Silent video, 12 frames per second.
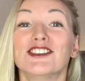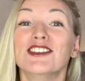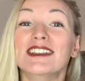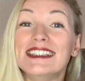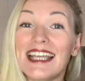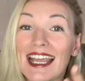
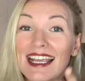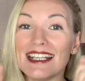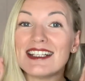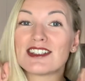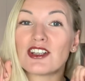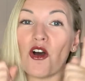Today
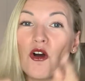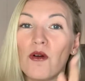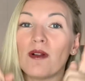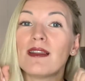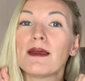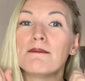is
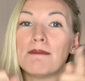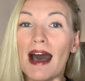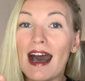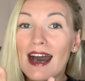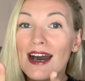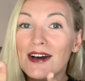all
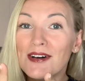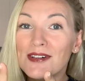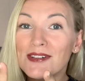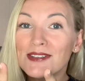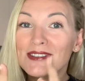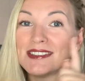about